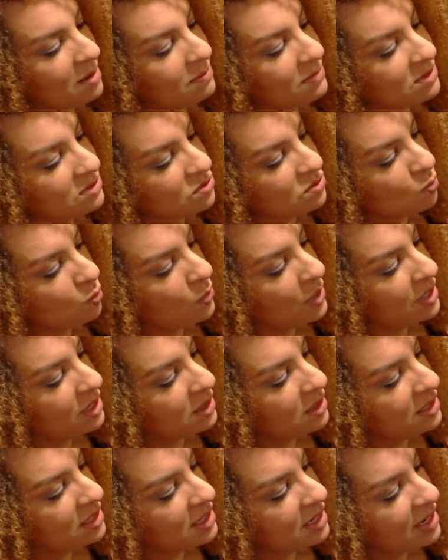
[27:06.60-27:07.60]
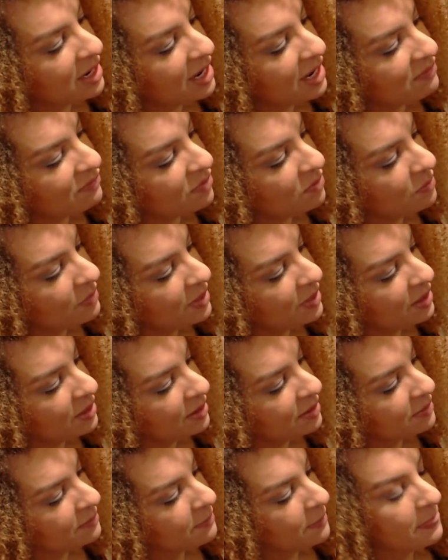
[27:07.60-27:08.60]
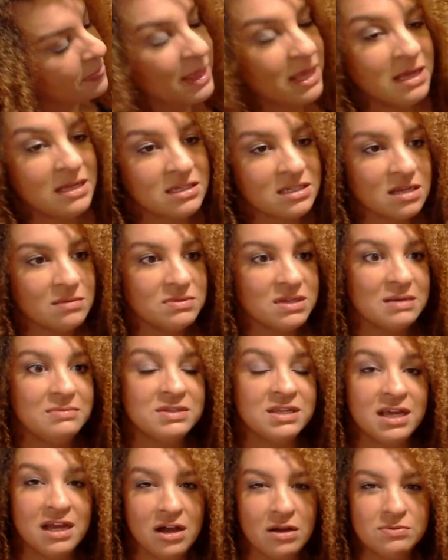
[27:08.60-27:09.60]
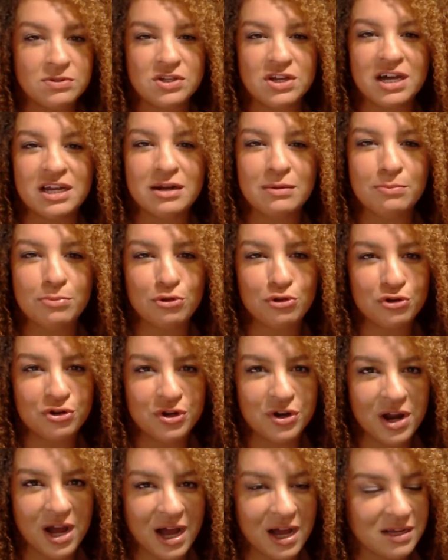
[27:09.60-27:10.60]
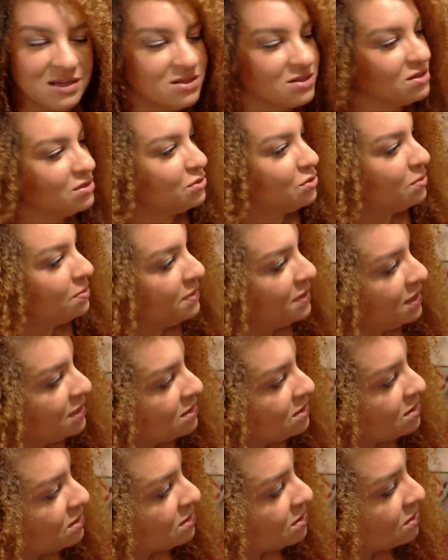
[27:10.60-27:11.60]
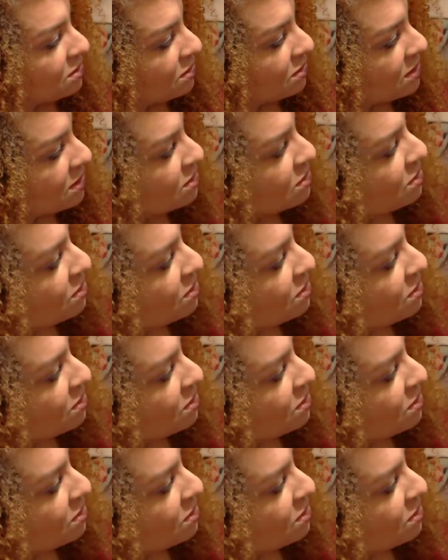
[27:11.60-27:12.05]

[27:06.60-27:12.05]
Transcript: I'm just wiggling it everywhere? Sometimes it helps to kind of blur your eyes a little bit, just to look at